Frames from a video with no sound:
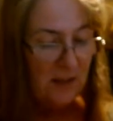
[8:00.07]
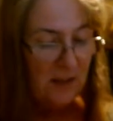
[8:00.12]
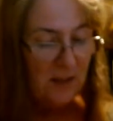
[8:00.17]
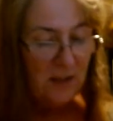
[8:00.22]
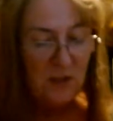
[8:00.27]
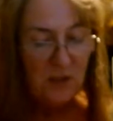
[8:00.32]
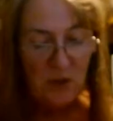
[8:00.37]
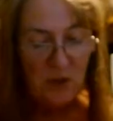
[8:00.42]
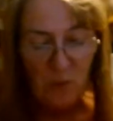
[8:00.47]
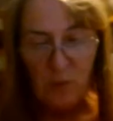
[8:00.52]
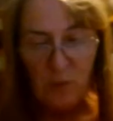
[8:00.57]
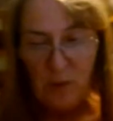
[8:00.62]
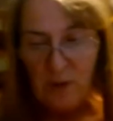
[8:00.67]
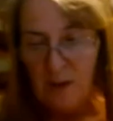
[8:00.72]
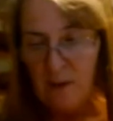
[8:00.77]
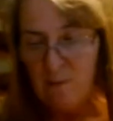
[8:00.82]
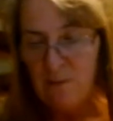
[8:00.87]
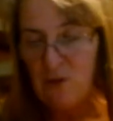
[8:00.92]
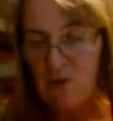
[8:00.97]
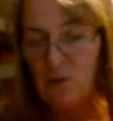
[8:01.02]
So what
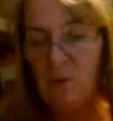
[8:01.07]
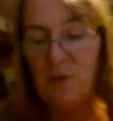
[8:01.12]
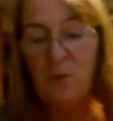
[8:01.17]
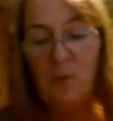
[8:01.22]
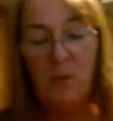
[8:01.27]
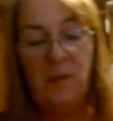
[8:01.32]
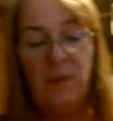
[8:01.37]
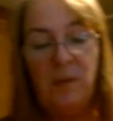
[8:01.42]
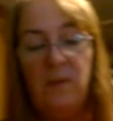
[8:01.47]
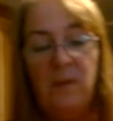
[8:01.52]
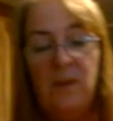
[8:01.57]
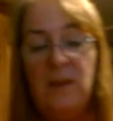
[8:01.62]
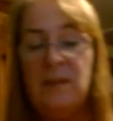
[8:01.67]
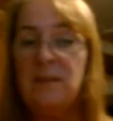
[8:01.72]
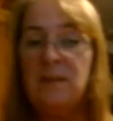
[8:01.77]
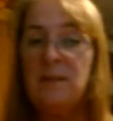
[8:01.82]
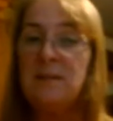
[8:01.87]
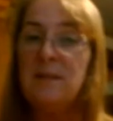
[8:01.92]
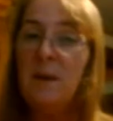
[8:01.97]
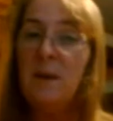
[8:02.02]
I'm doing with these
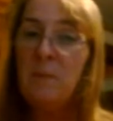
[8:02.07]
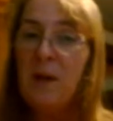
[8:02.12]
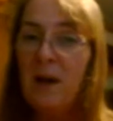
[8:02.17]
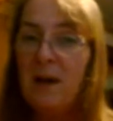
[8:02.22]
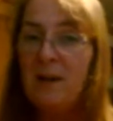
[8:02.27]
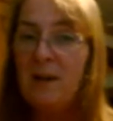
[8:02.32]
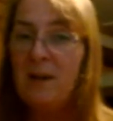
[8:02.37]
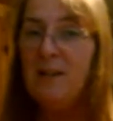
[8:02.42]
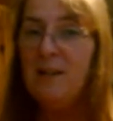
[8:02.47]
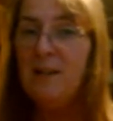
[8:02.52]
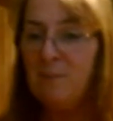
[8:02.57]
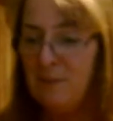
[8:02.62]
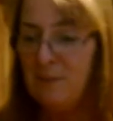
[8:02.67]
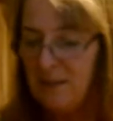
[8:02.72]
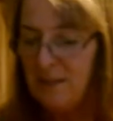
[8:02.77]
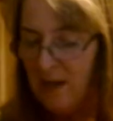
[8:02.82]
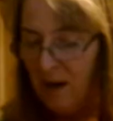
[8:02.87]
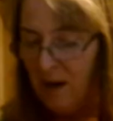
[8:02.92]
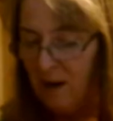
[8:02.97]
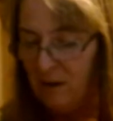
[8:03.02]
is I'm cutting them
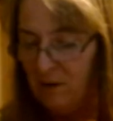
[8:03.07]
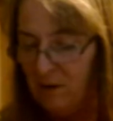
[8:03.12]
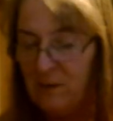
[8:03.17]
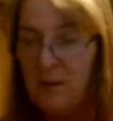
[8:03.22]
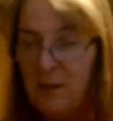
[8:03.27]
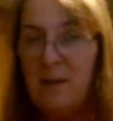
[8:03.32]
down